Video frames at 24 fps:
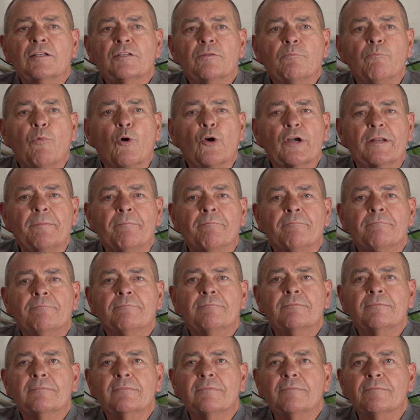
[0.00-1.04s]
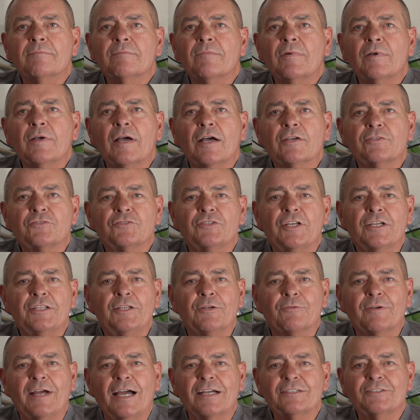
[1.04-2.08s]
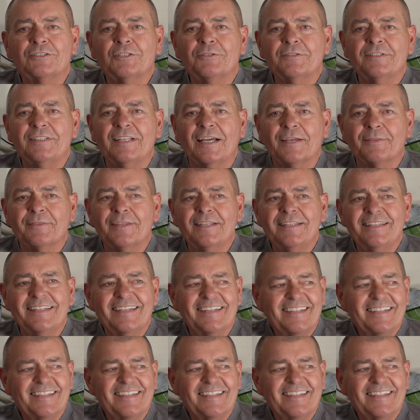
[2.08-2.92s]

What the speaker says: Boredom. Sitting around doing nothing.